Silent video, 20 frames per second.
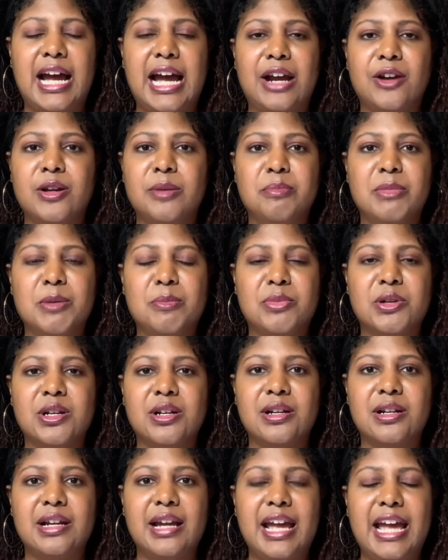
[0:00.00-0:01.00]
I
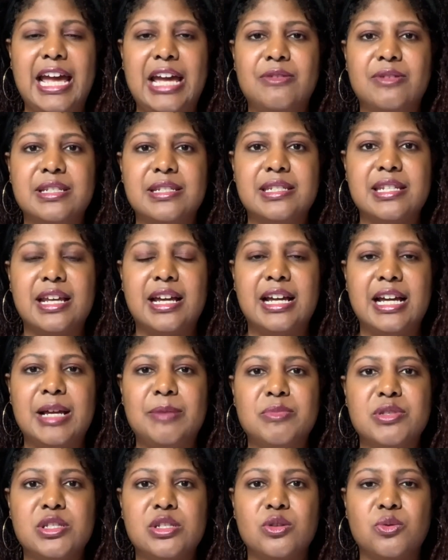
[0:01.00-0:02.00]
remember having
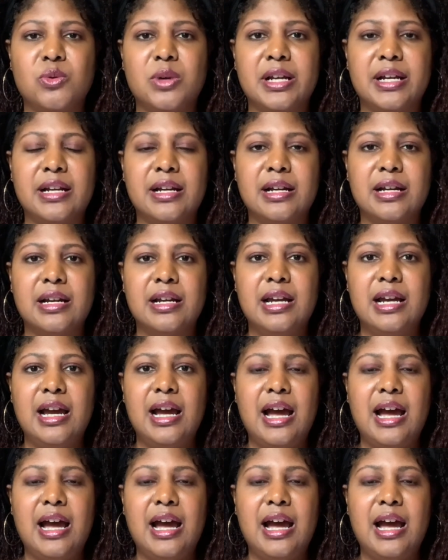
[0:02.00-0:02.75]
times to where